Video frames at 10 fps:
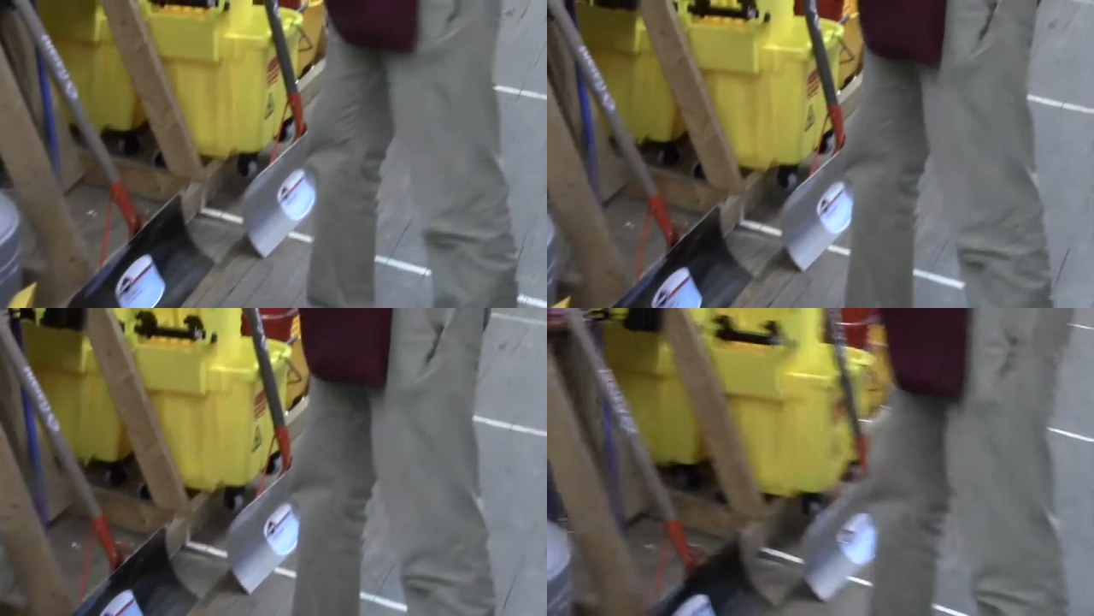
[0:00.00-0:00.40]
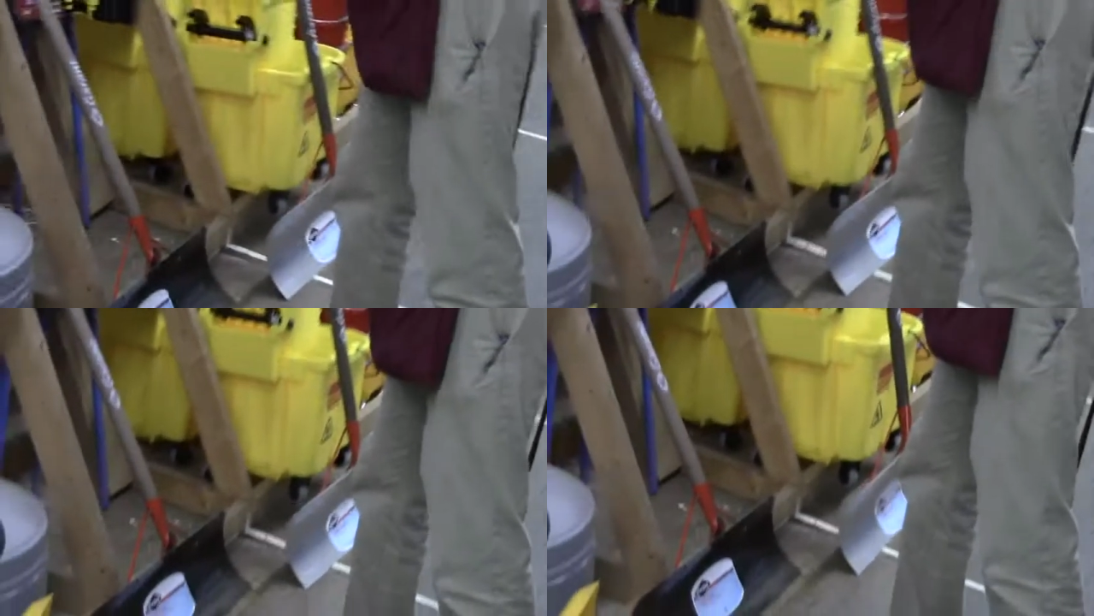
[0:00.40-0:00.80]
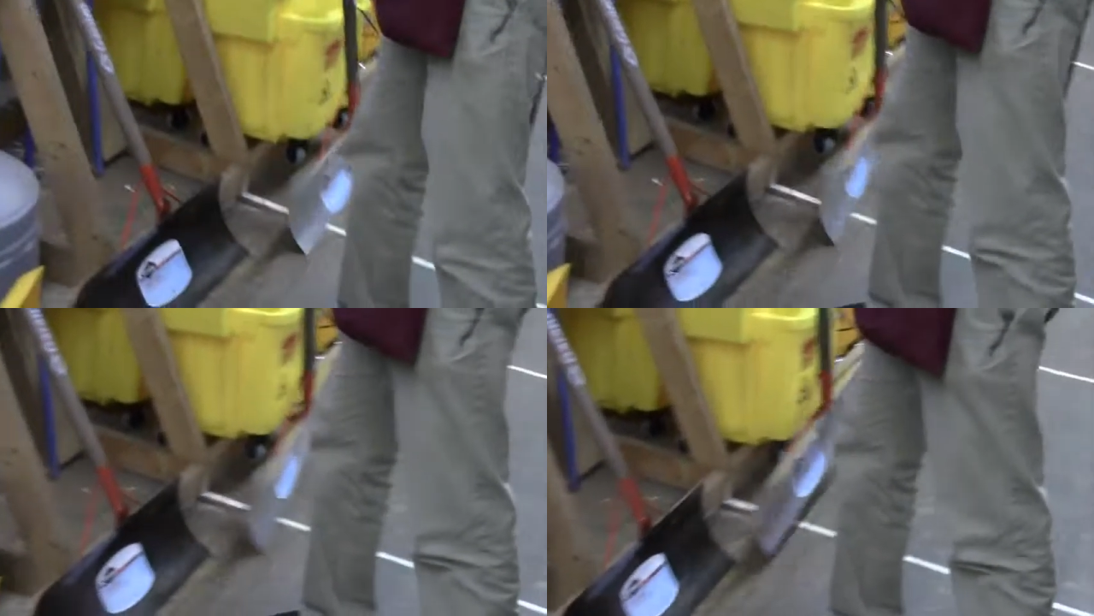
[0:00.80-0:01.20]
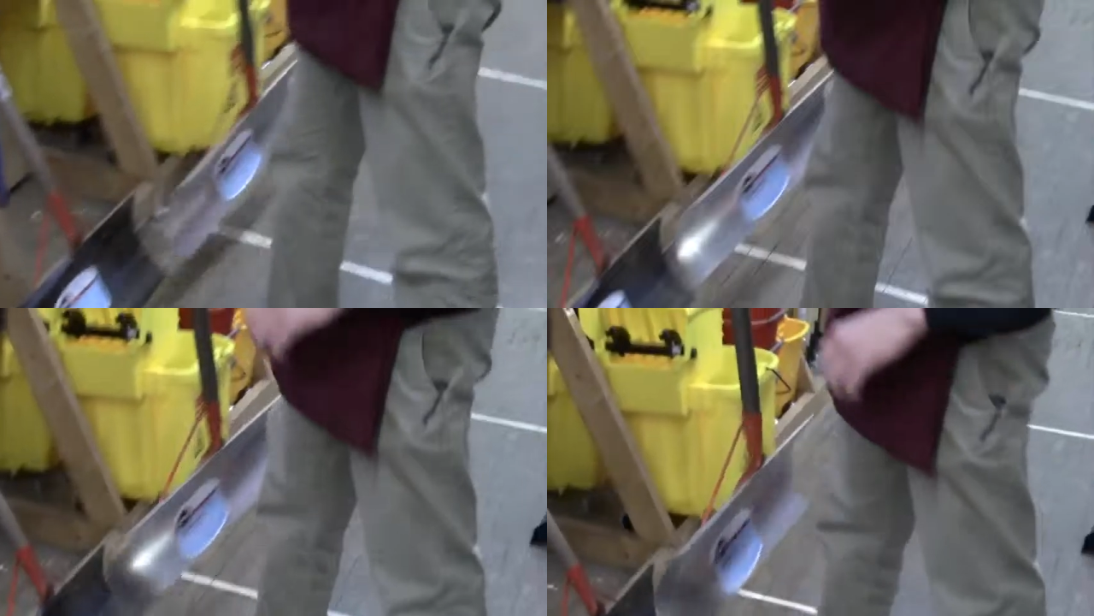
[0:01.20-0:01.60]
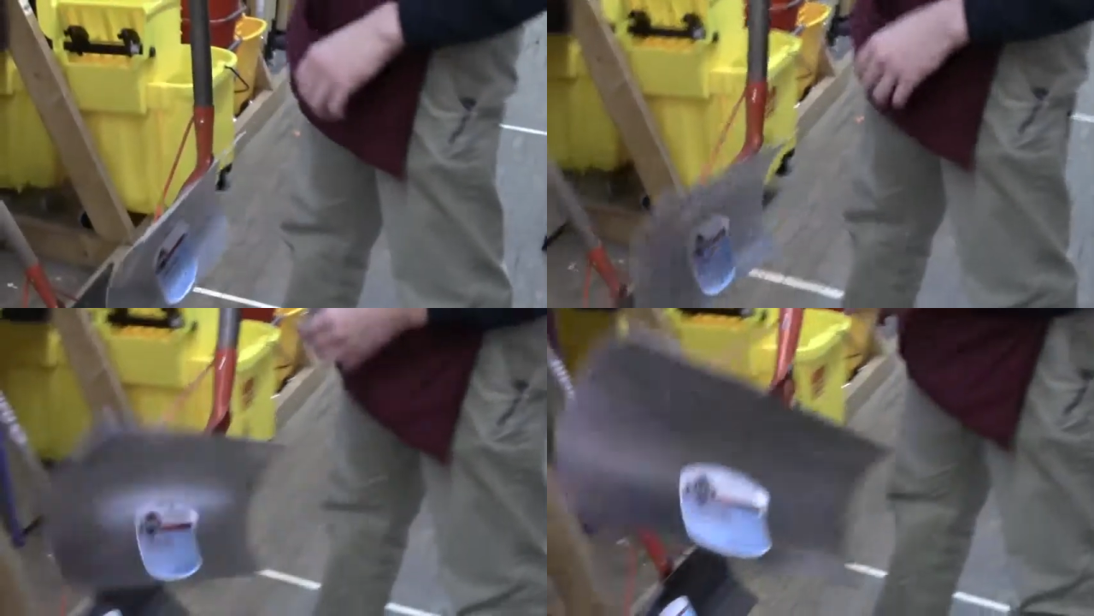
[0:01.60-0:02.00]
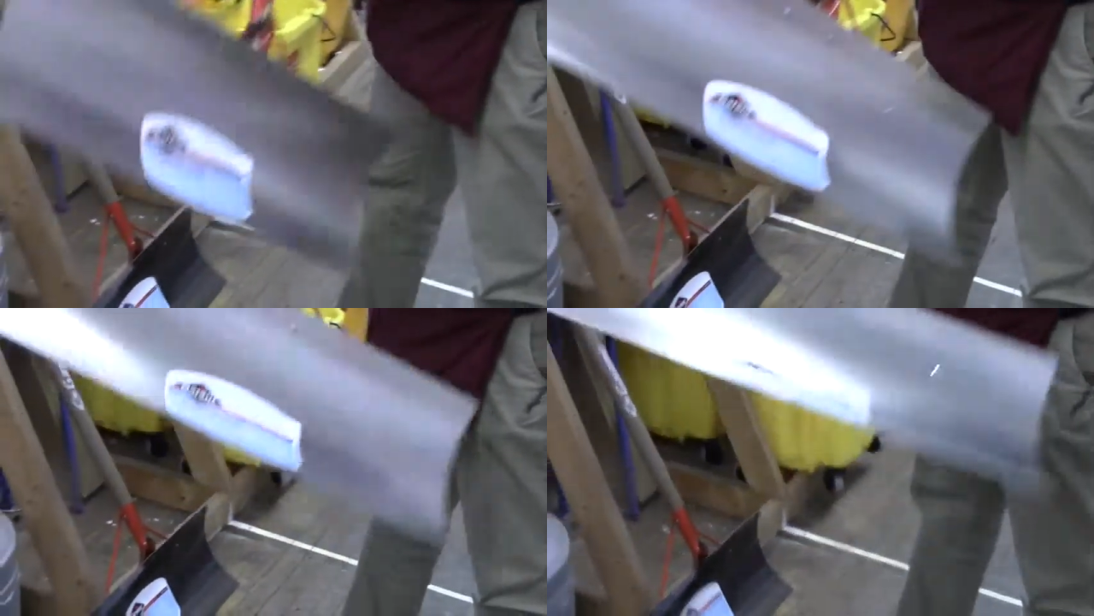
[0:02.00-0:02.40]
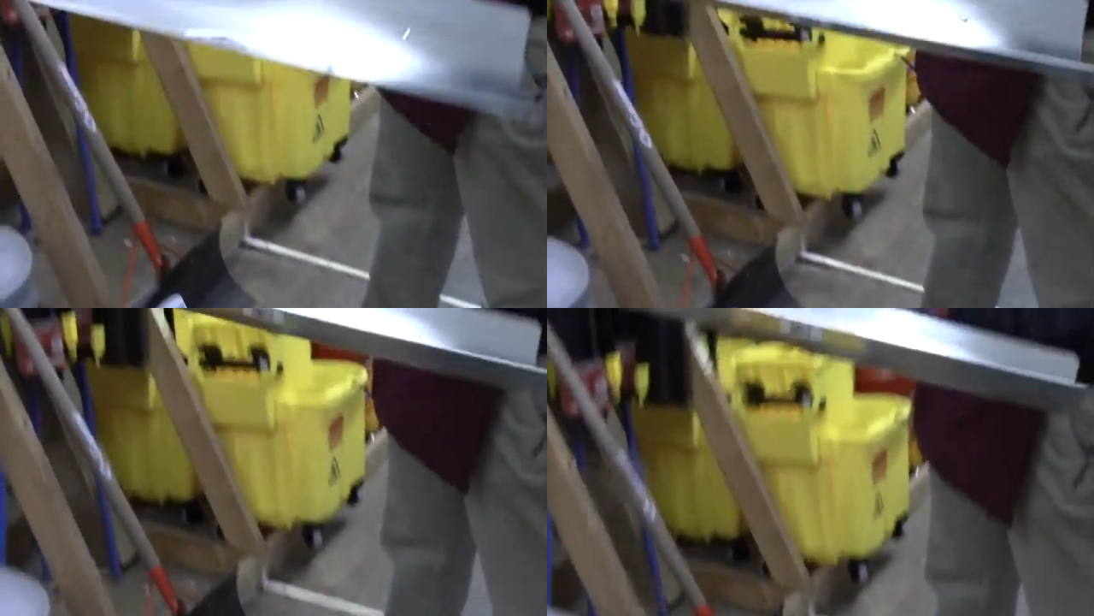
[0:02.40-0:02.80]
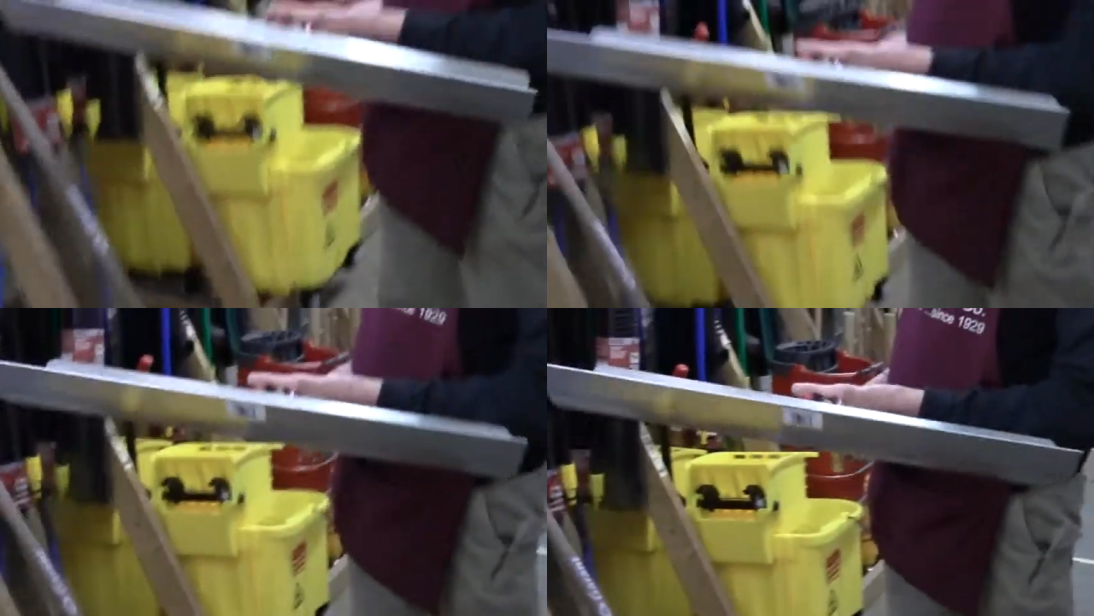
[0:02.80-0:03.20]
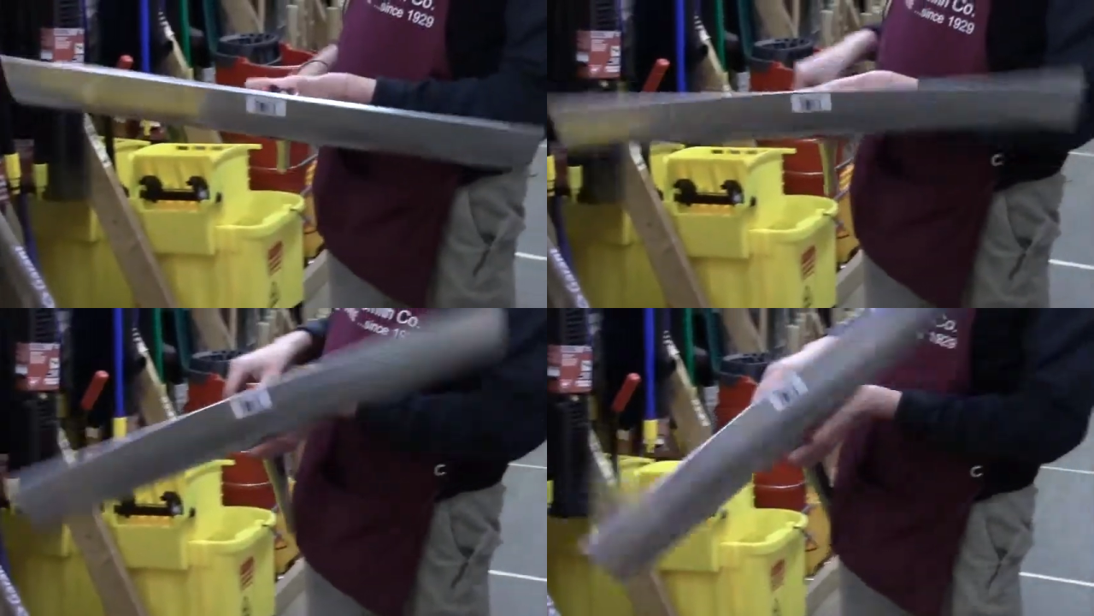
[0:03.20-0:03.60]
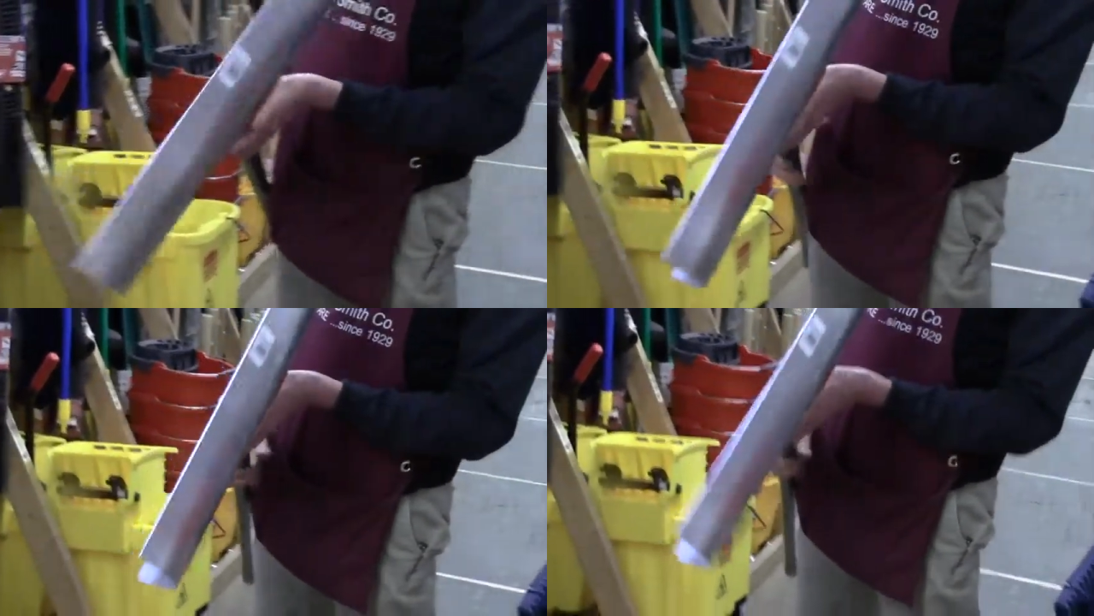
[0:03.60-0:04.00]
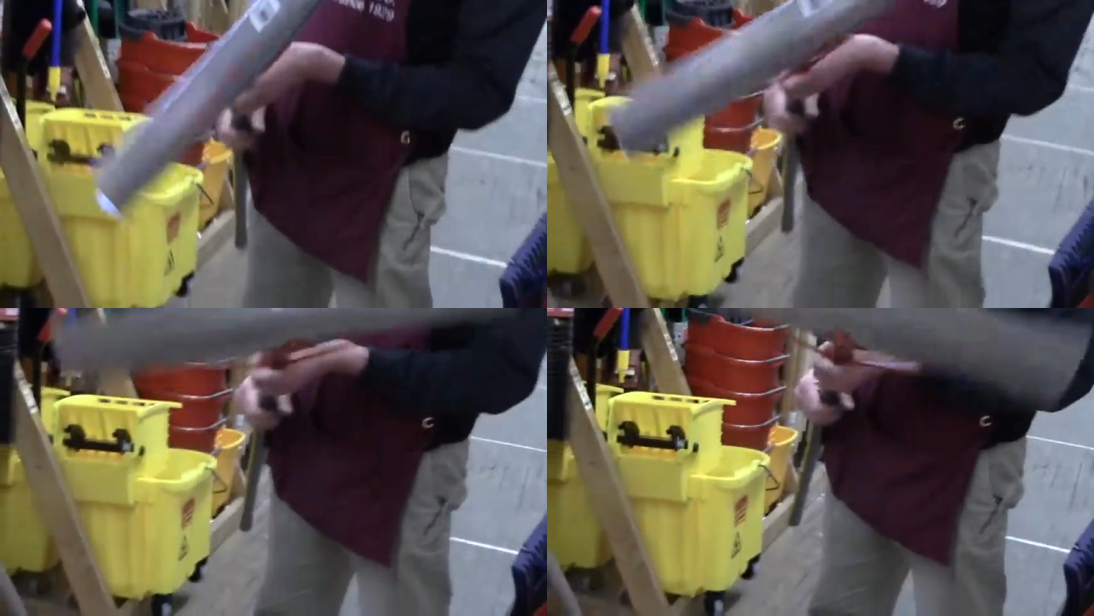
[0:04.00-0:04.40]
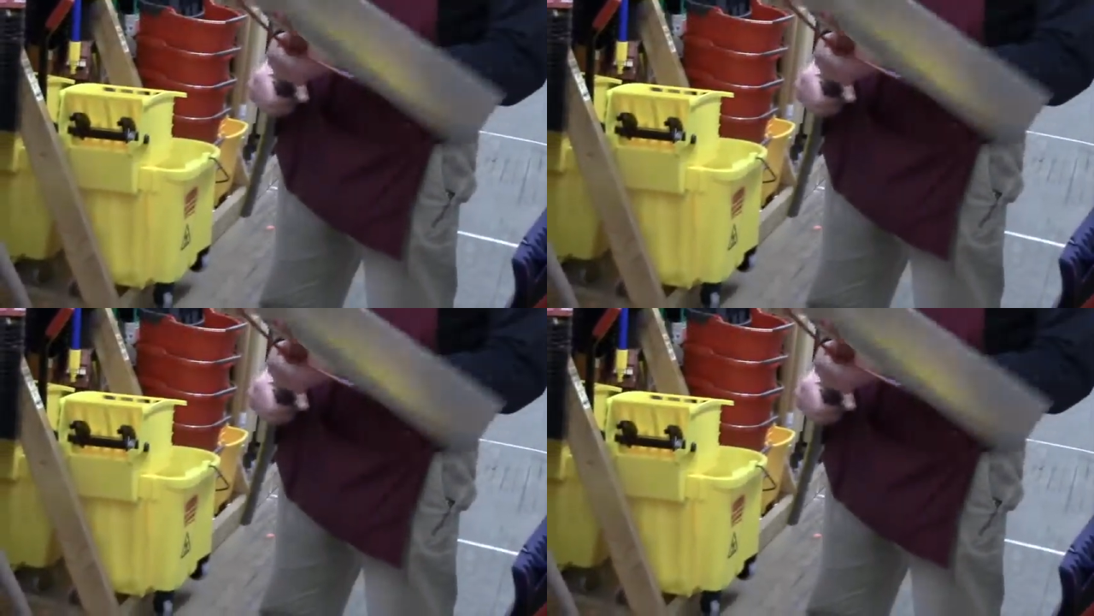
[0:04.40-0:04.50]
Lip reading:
Nobody's mouth can be seen.